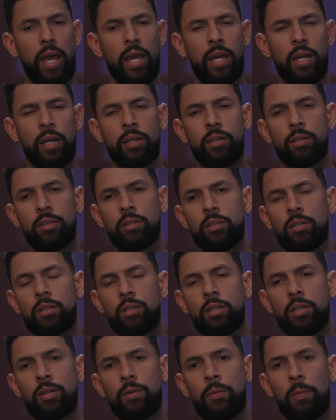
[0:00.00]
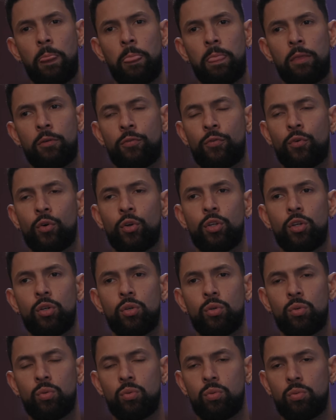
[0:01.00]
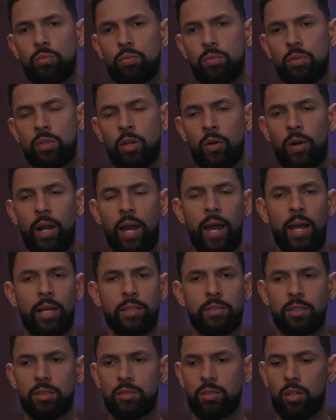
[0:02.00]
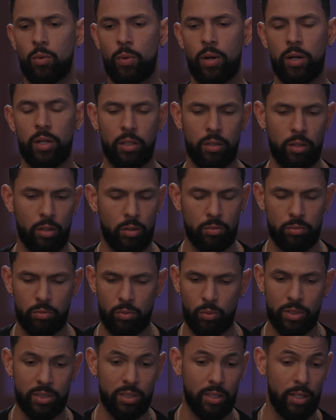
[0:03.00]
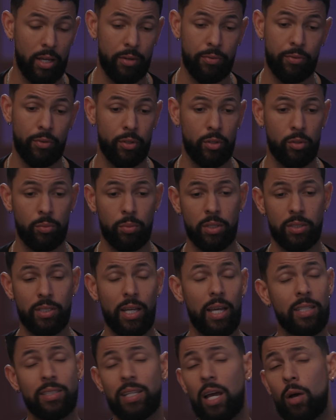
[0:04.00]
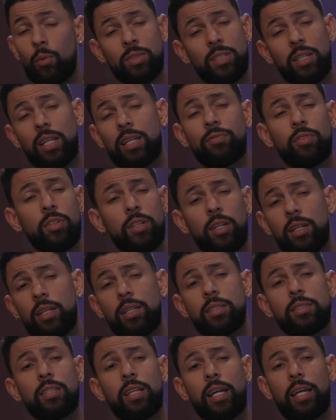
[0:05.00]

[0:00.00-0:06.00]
And for you, you know, and I asked this already, you know, what's left for you? But is that what's left on the list?